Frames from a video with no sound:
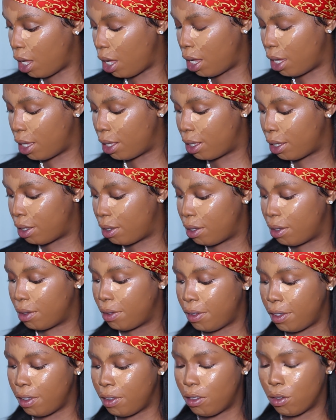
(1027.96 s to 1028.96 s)
And
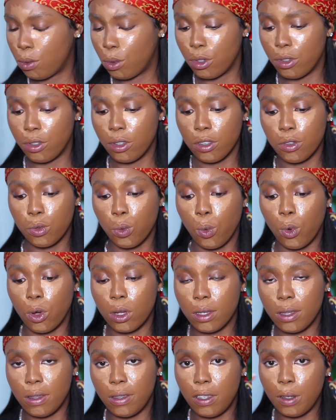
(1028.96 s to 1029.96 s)
since it was just
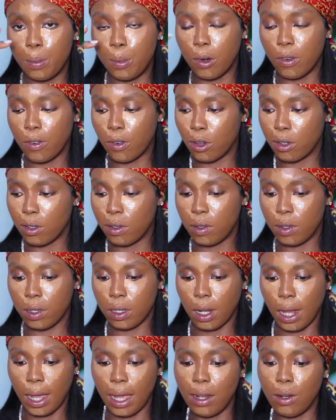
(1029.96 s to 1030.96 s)
one dip of
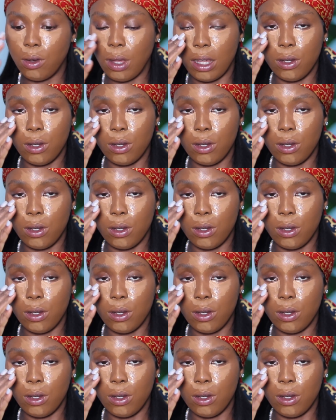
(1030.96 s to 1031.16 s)
concealer,